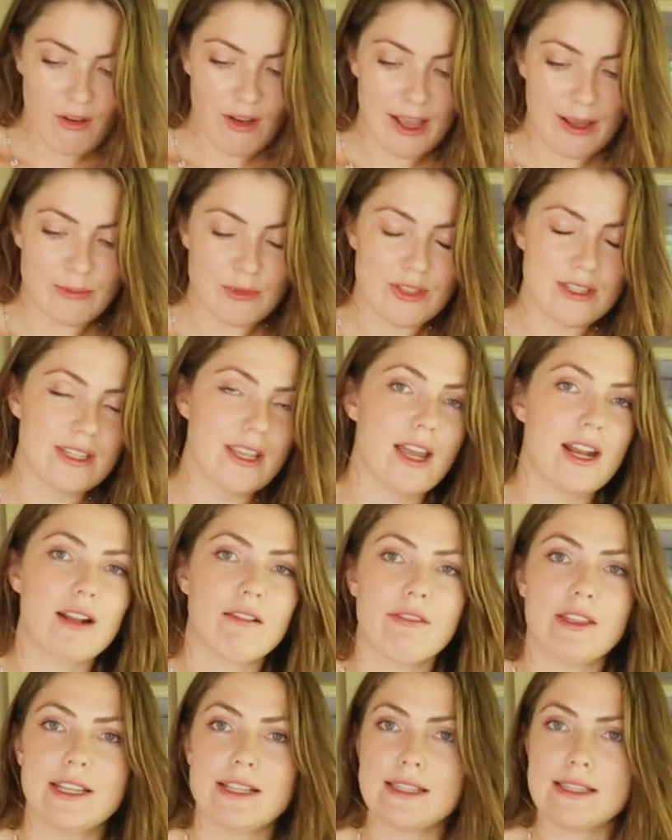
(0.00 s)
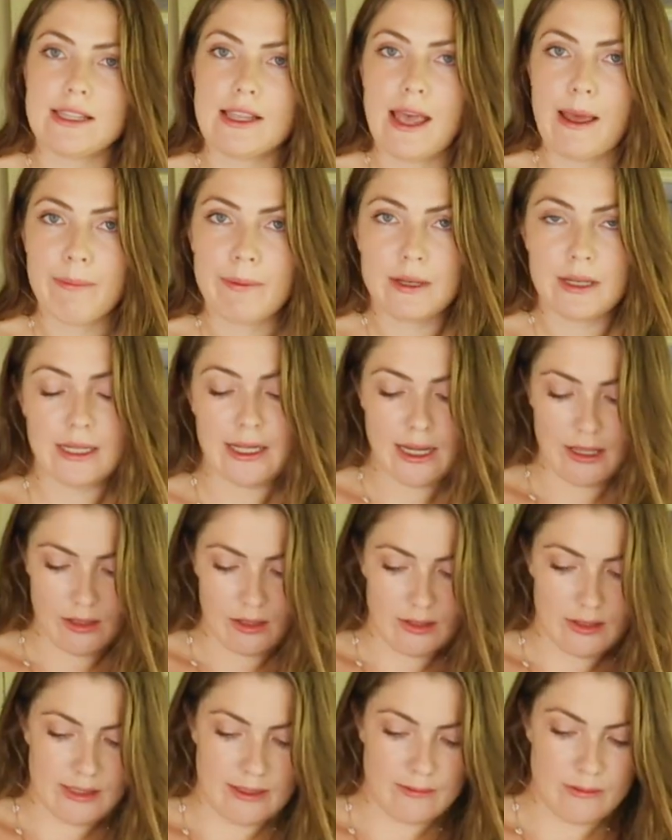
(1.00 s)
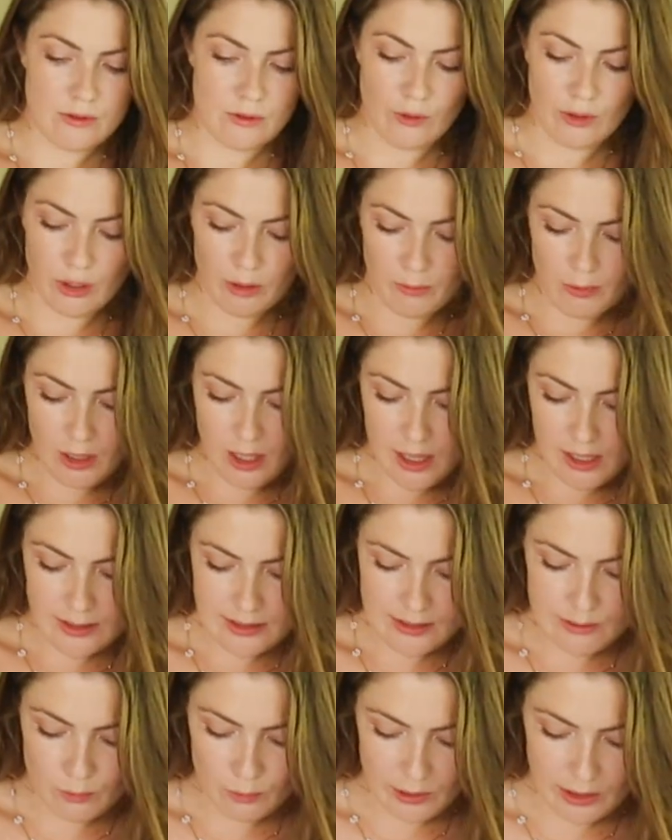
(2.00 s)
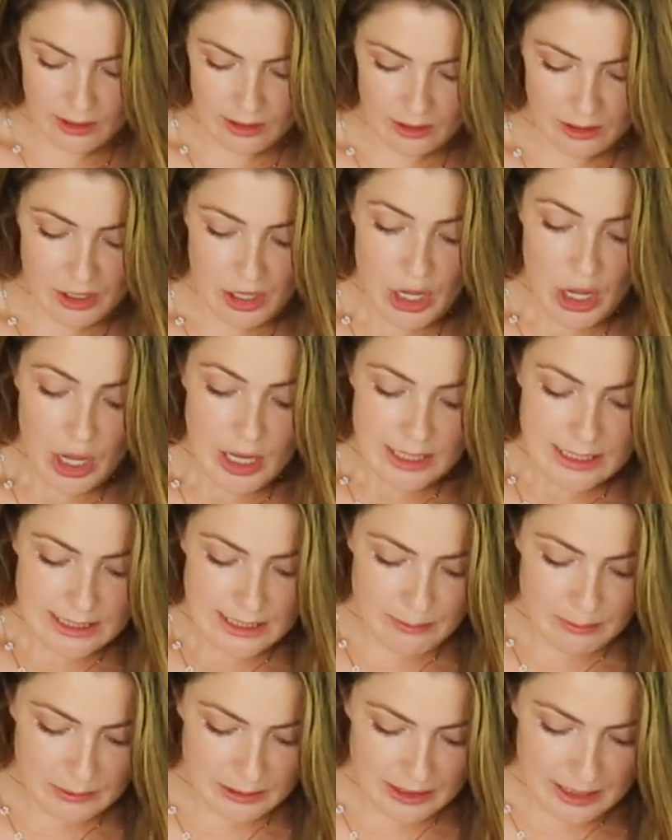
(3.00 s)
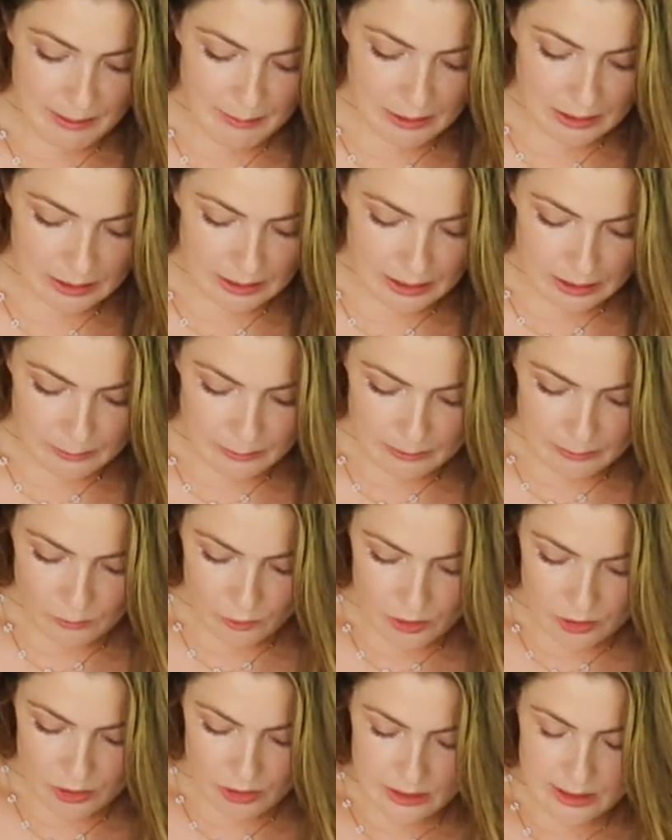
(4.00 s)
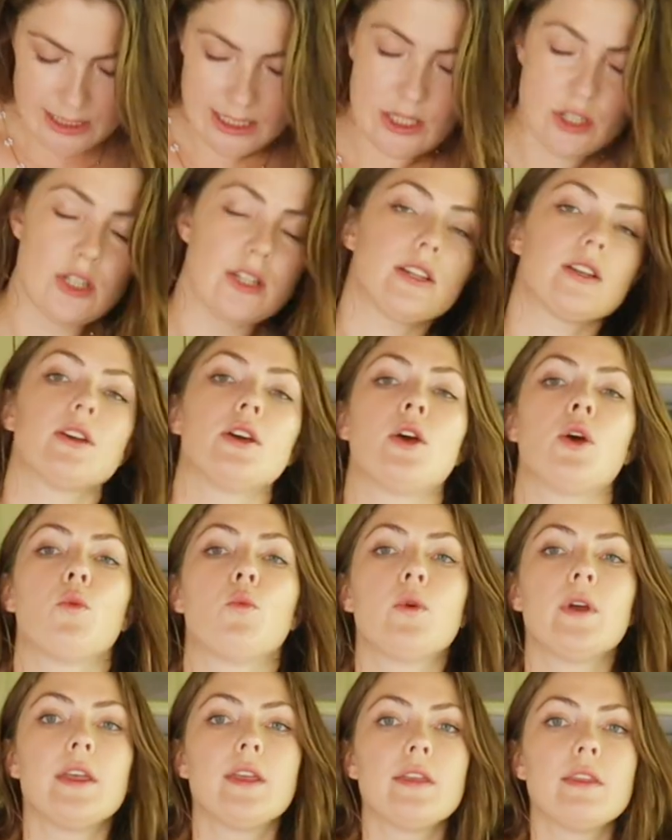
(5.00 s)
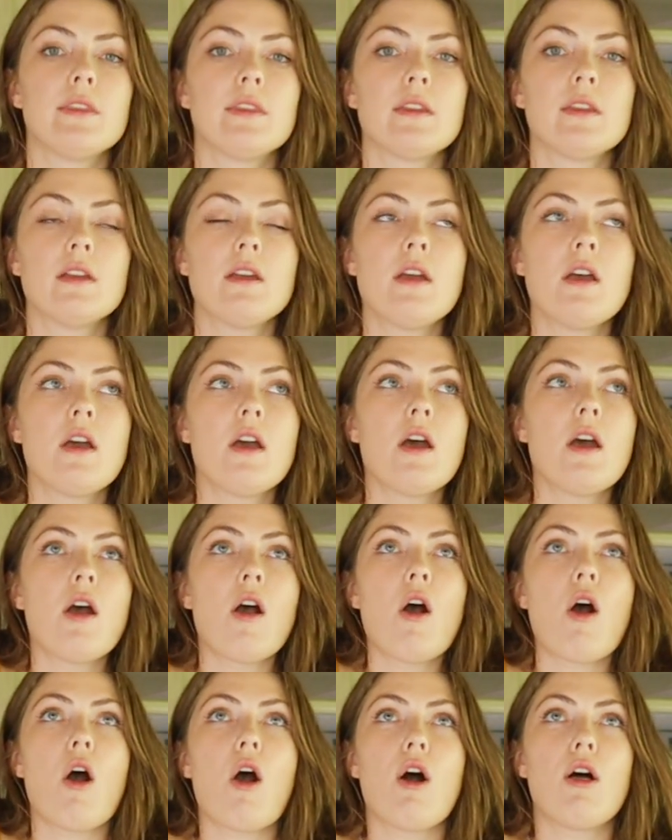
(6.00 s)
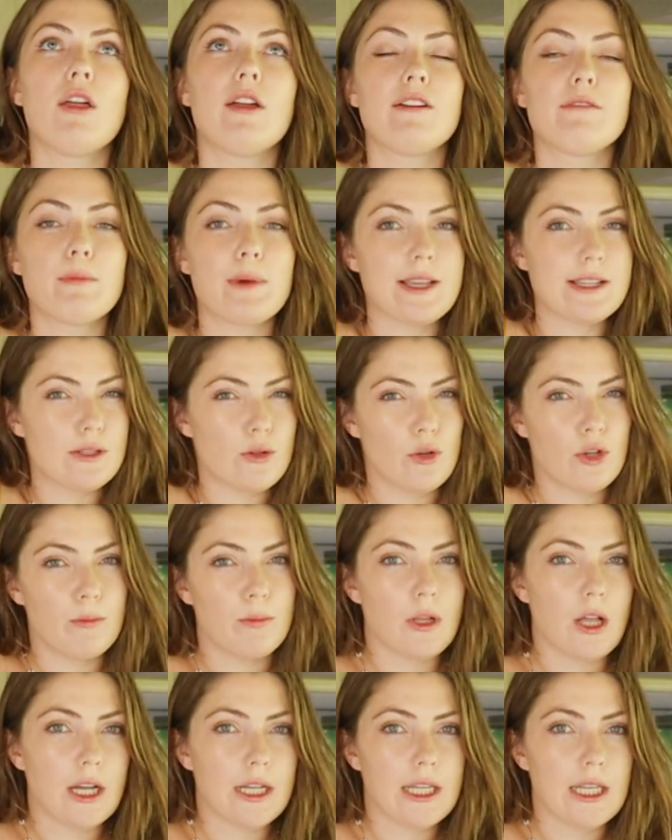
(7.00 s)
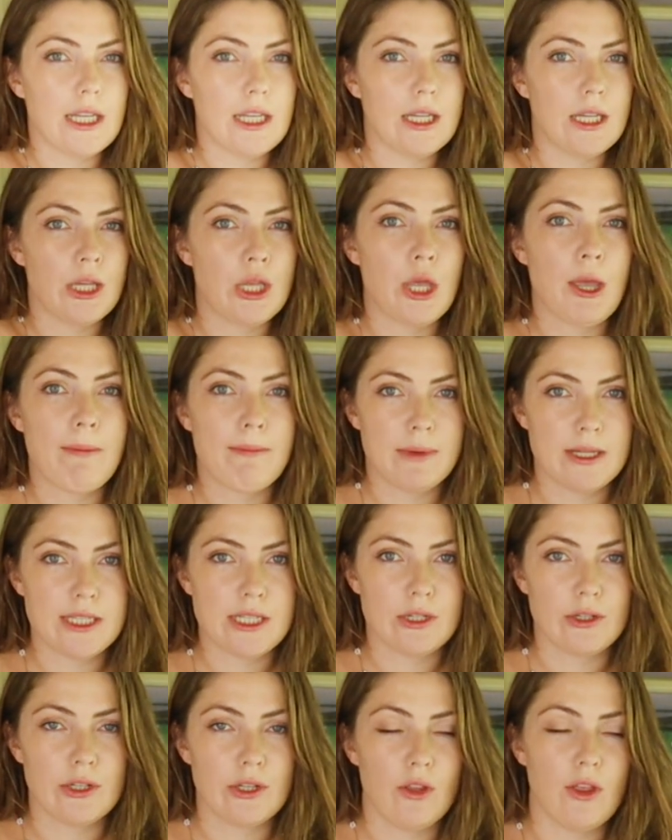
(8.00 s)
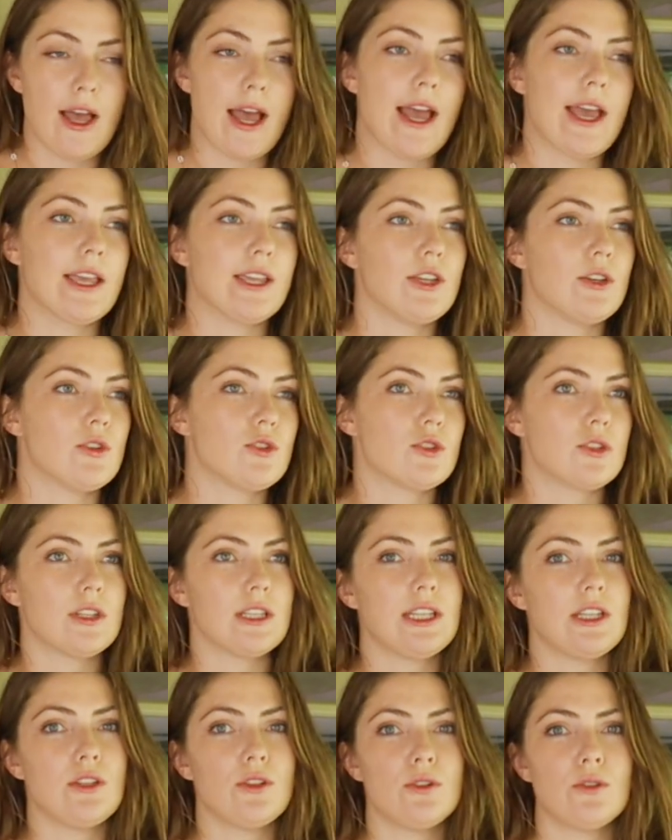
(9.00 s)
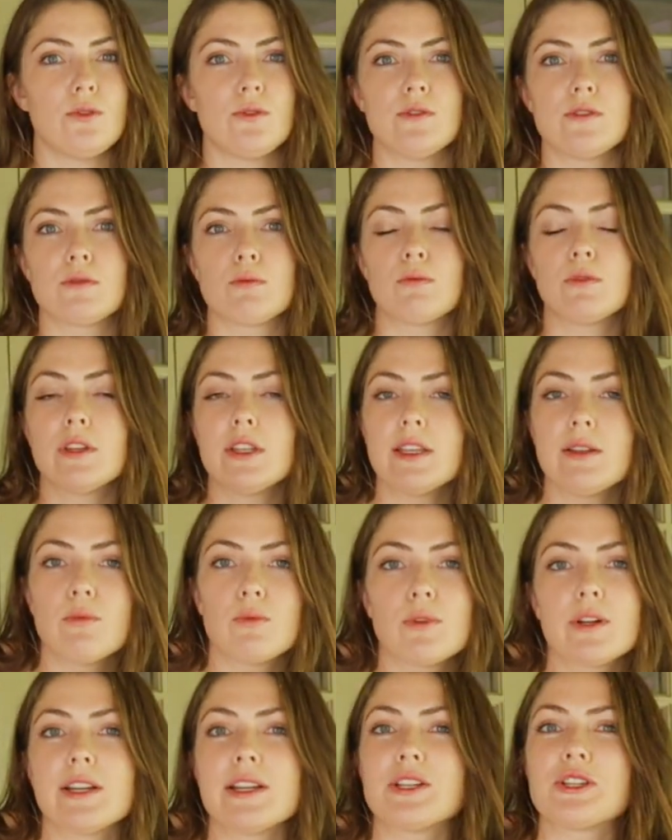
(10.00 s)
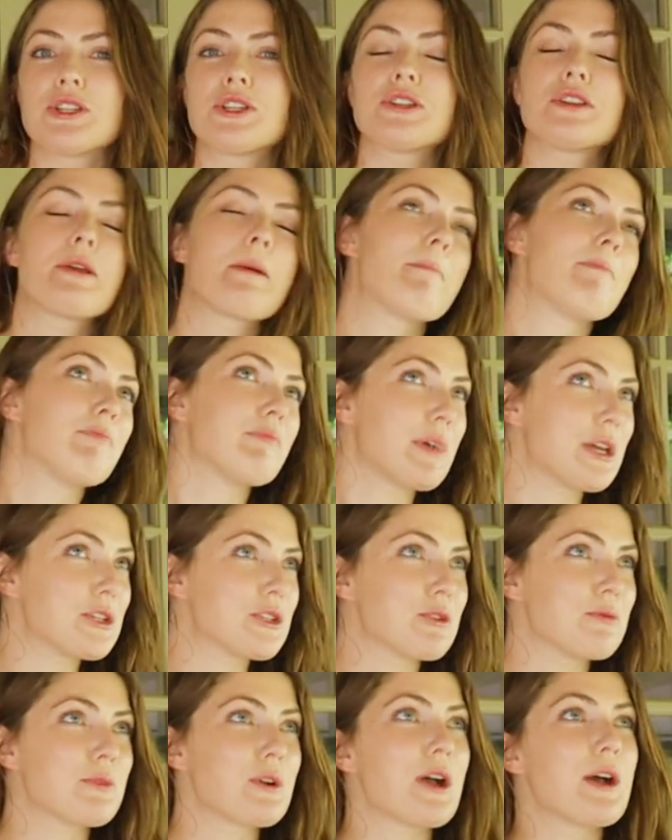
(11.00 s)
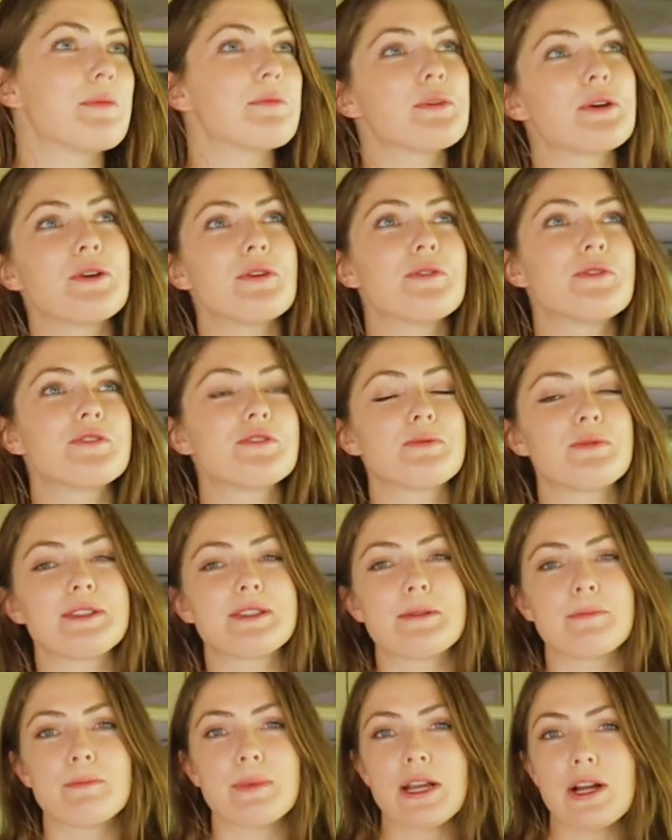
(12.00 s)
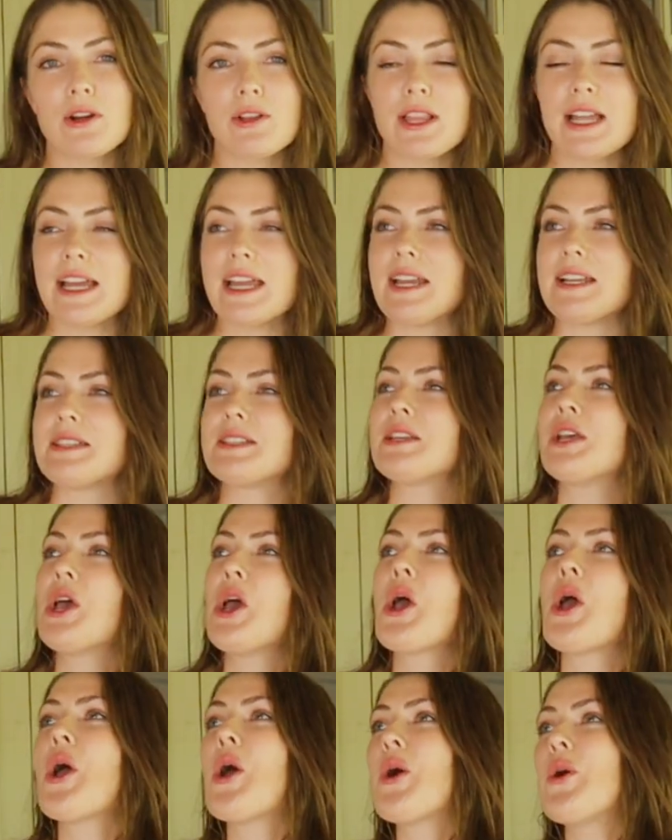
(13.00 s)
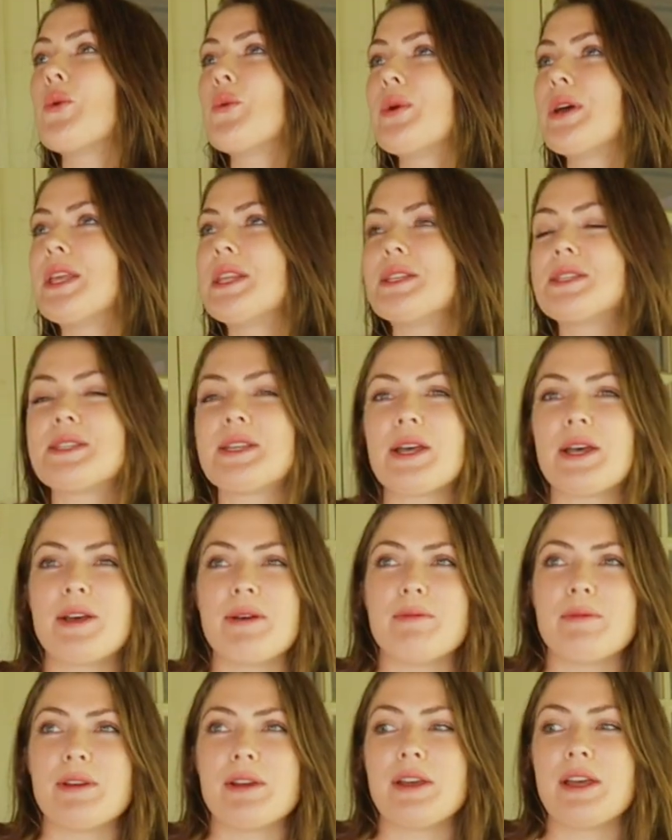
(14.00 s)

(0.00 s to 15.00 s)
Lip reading: I'm just kind of like slapping together some soil blocks, where typically I'm a little bit more strategic with all of my soil blocking material. I usually use really rich mushroom compost with some perlite, with some